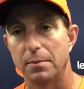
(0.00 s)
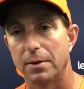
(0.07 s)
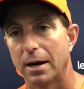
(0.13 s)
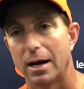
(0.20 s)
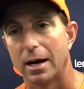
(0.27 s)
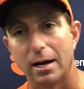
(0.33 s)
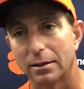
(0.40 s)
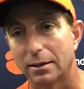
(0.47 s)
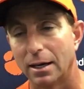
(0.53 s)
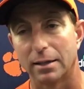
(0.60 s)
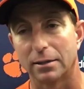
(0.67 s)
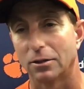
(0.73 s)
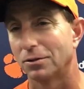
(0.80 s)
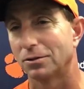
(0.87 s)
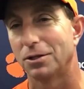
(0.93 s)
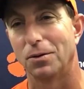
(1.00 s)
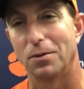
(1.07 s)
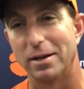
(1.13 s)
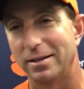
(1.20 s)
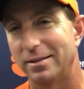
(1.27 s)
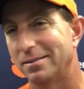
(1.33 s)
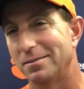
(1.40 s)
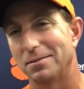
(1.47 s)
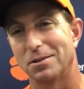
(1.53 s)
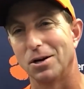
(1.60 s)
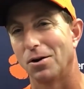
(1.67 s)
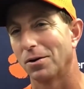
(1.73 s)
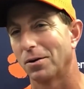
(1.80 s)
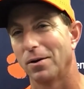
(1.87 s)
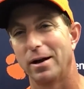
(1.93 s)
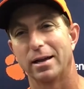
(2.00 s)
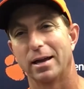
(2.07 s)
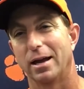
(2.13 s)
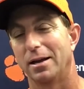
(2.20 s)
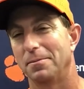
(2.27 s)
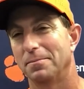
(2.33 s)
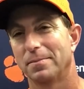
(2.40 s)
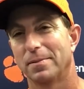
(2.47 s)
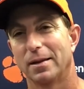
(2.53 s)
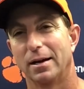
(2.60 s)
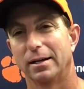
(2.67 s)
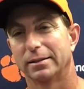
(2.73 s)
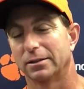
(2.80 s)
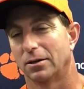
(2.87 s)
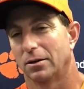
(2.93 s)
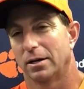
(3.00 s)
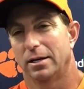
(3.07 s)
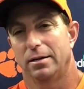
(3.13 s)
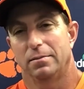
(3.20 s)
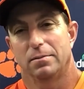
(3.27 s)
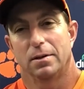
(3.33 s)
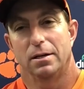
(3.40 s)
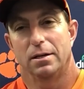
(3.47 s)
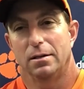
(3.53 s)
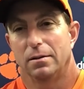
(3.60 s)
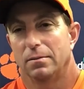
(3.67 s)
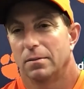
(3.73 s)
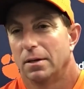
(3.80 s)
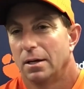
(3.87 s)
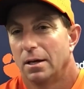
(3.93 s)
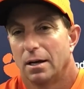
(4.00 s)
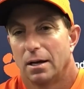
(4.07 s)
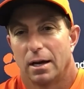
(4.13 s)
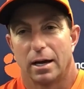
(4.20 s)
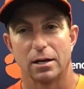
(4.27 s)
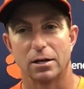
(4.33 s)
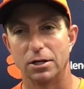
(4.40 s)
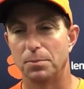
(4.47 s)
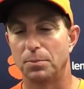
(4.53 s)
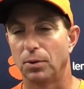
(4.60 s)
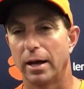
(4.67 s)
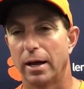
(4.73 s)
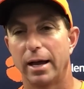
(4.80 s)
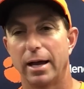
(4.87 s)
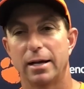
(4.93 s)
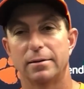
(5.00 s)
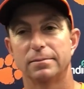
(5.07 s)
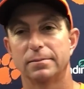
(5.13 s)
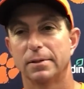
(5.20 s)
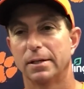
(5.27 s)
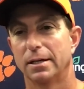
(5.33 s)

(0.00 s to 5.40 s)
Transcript: But I thought Tony called a great game. I thought he had a good plan.